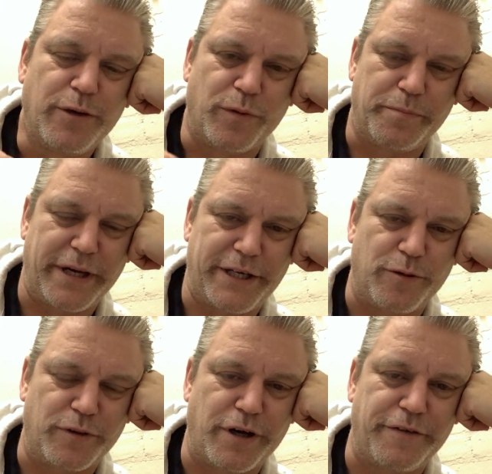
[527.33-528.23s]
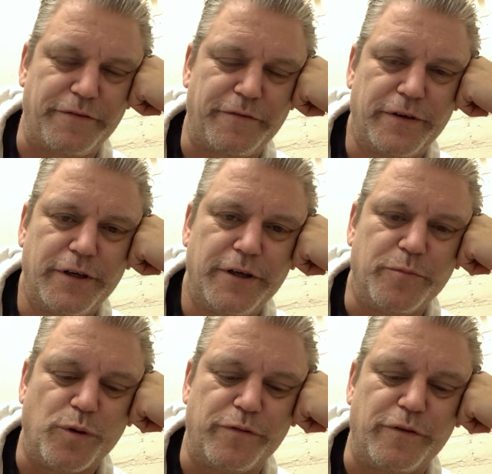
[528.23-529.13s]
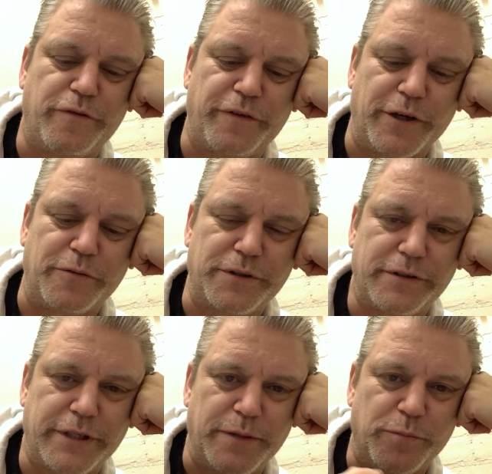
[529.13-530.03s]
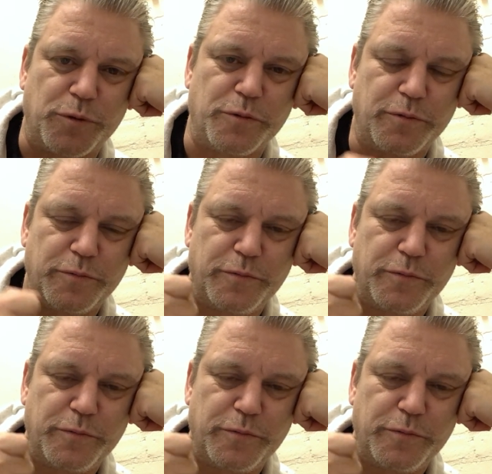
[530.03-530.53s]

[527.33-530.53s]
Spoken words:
would make your life more fulfilled and more